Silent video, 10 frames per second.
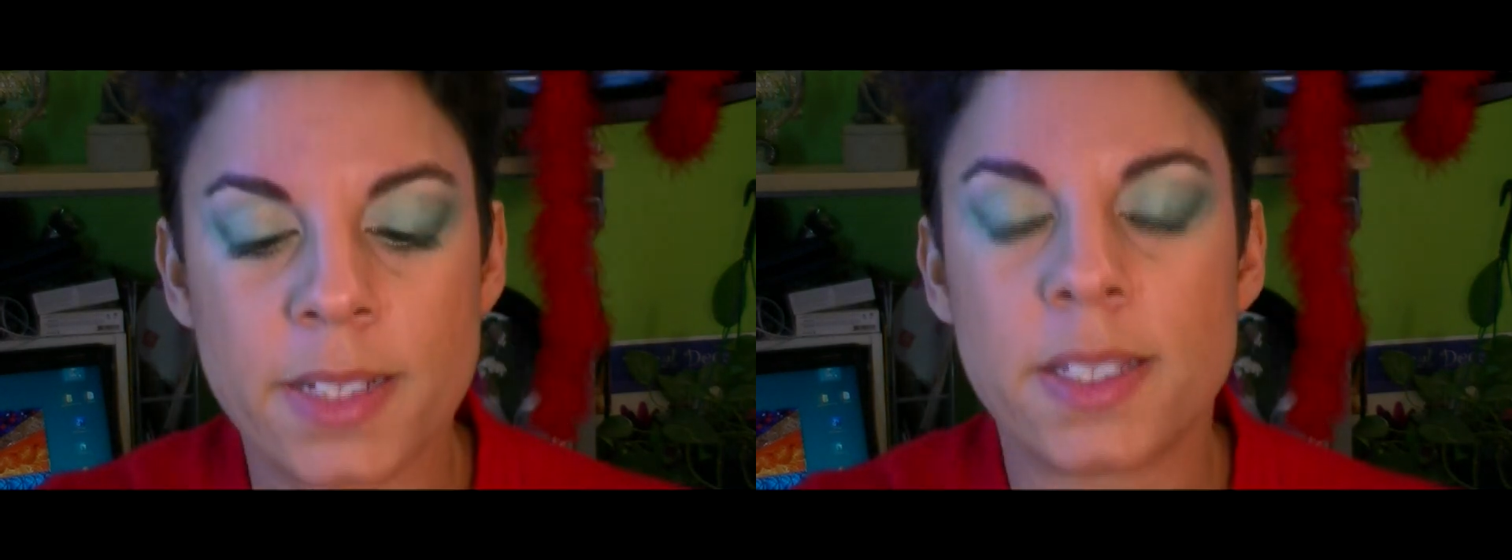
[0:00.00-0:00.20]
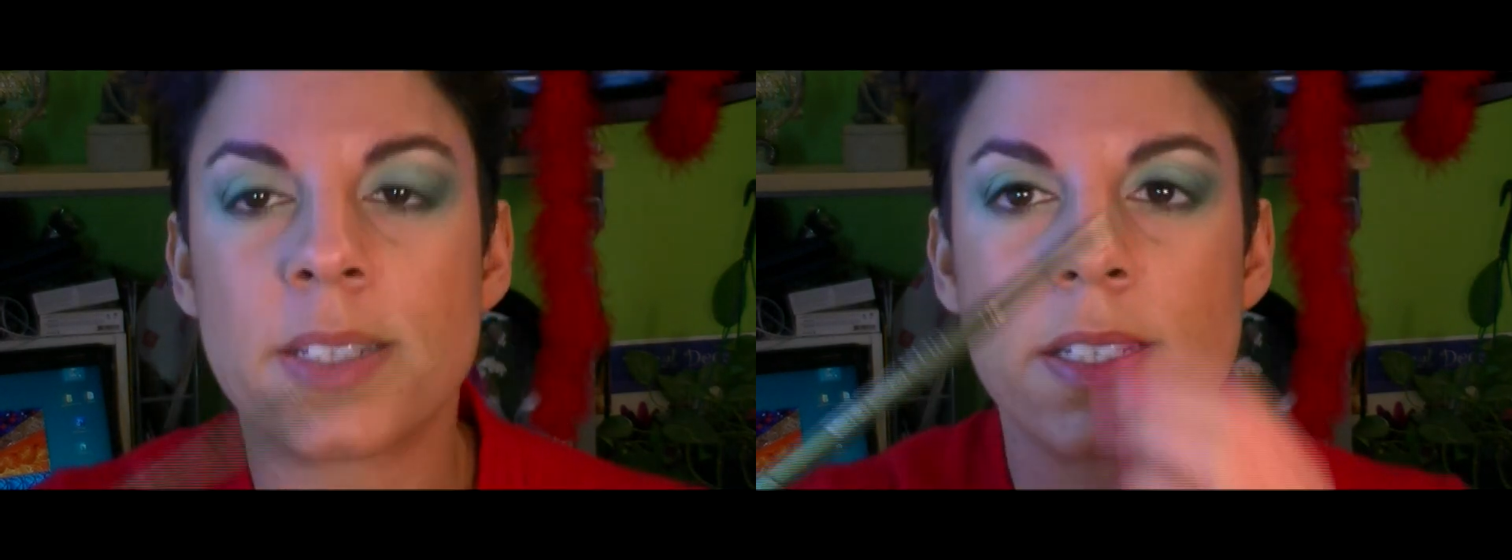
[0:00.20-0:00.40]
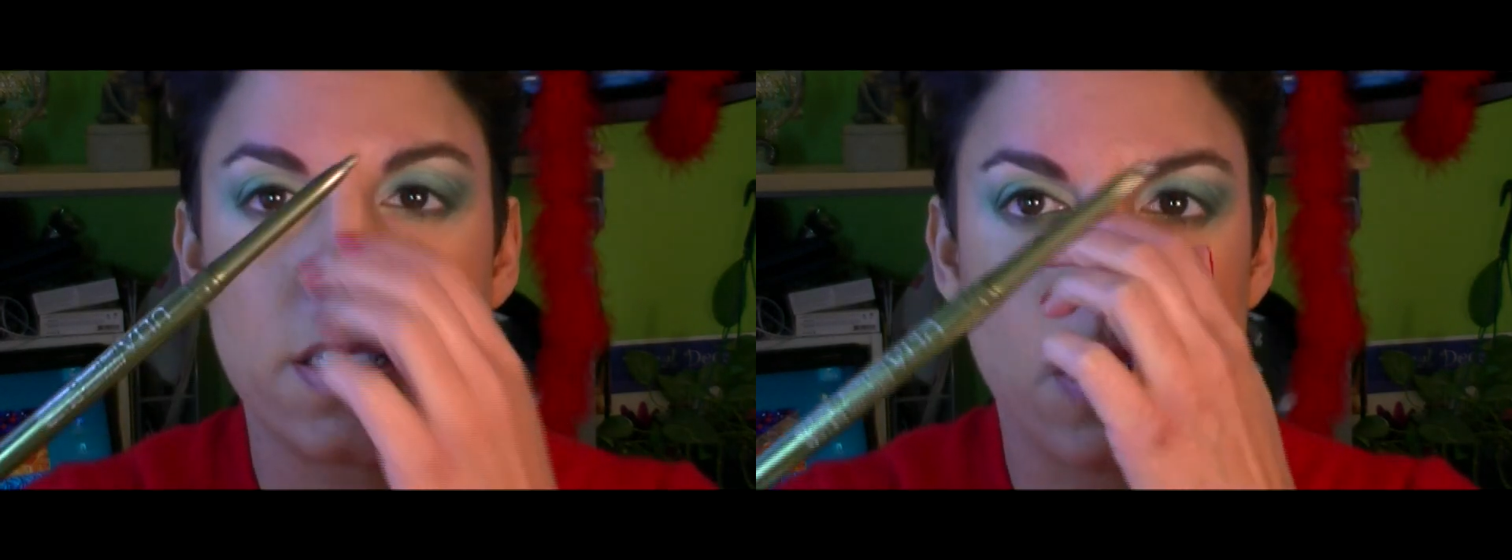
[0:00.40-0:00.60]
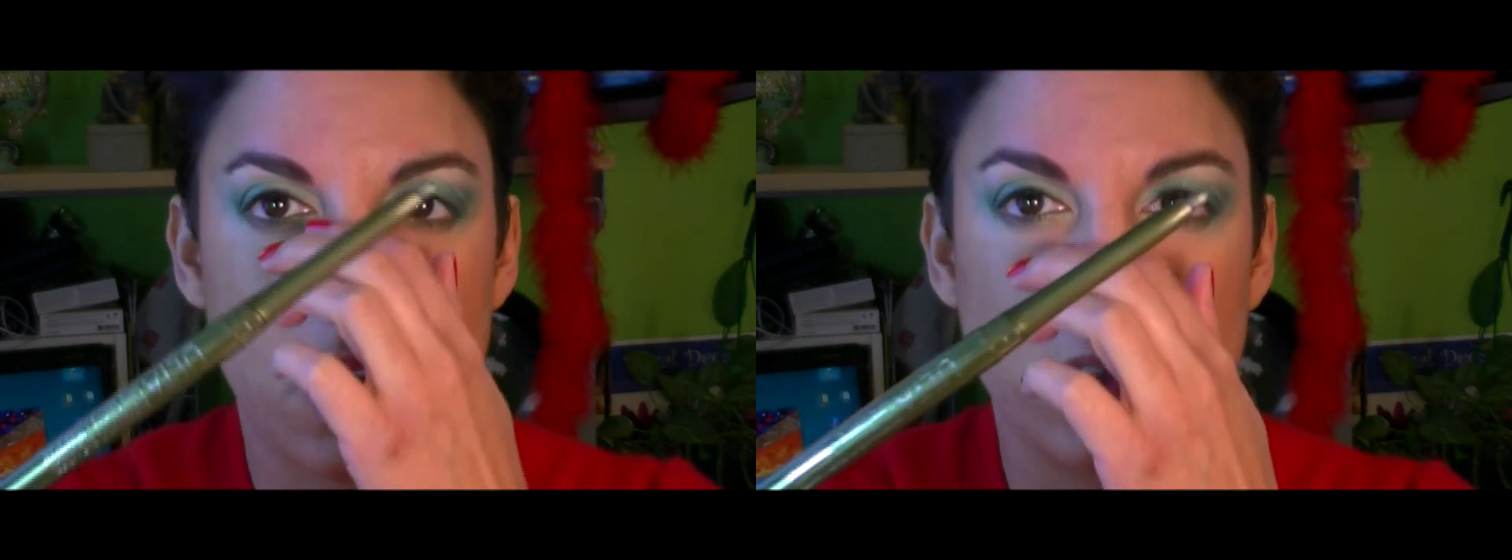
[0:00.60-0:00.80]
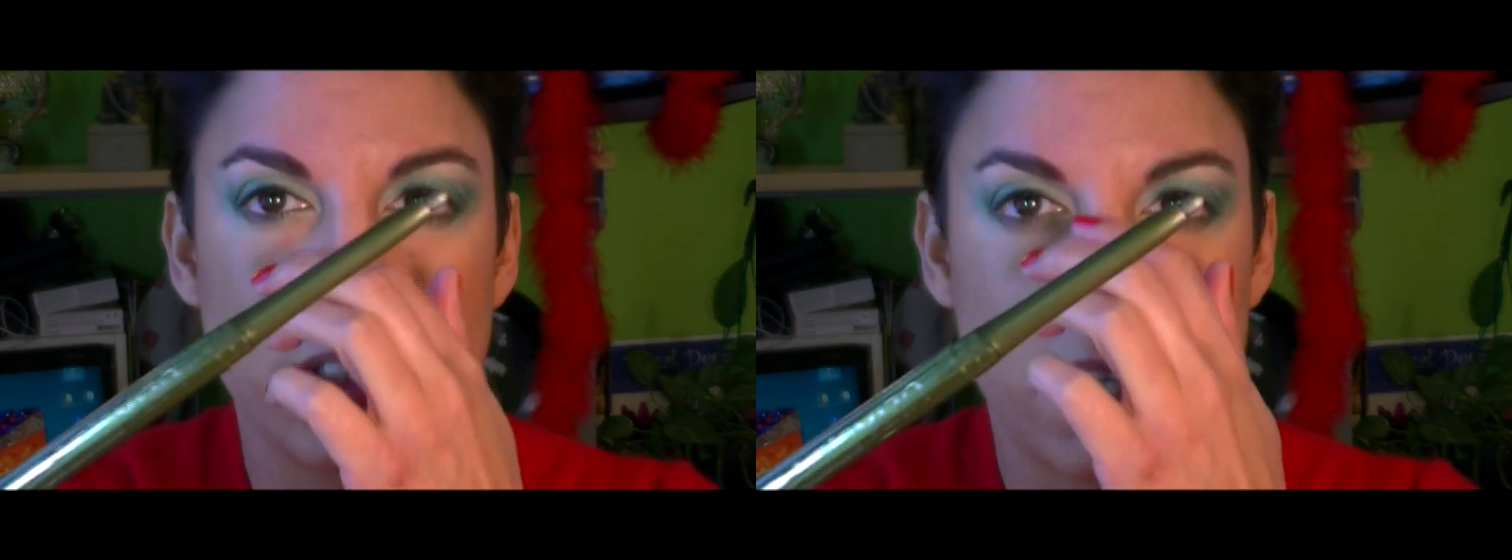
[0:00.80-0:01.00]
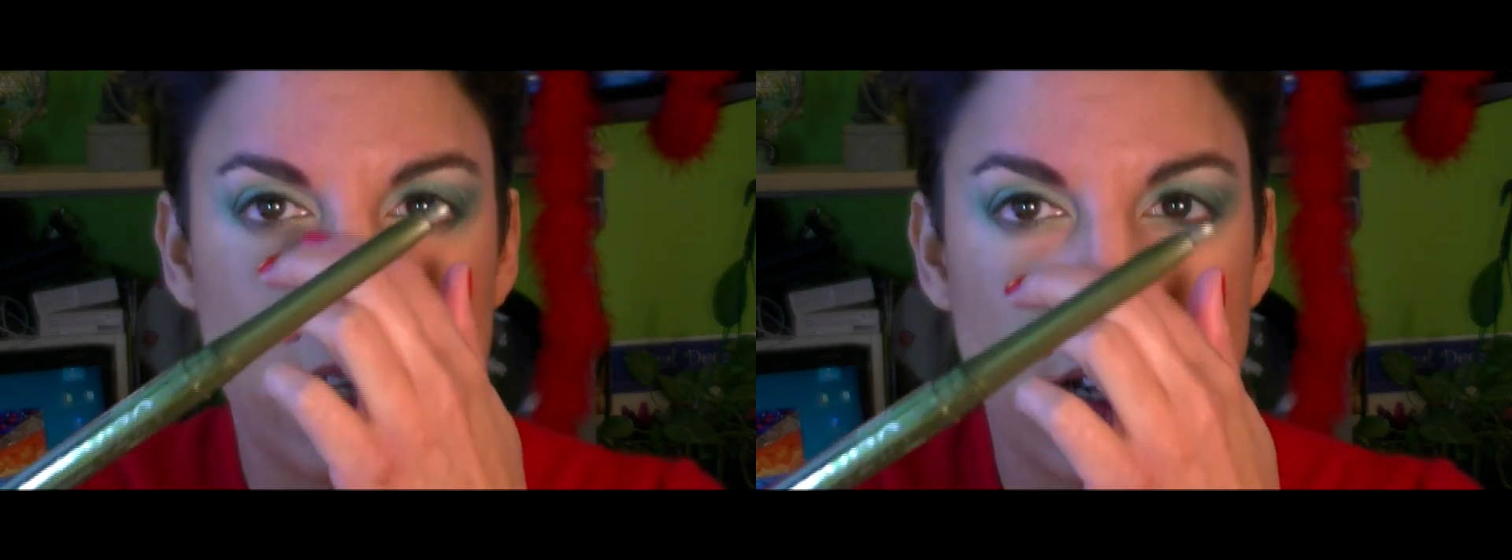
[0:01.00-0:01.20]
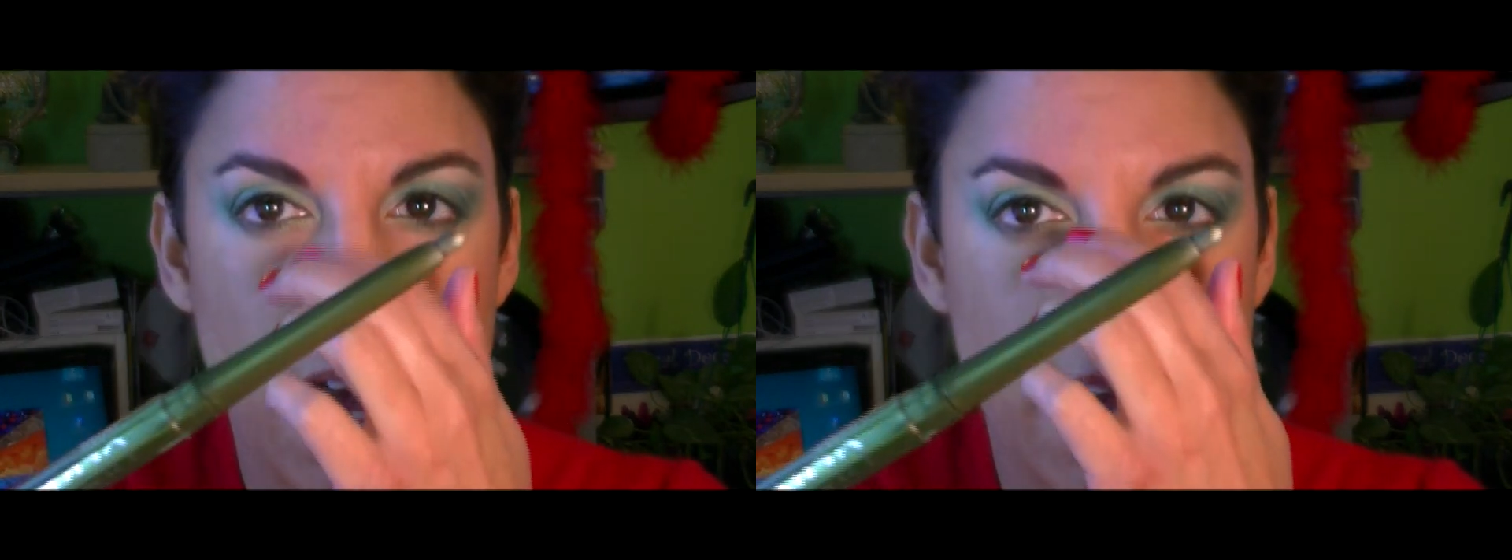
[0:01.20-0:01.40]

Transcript: This is an Ulta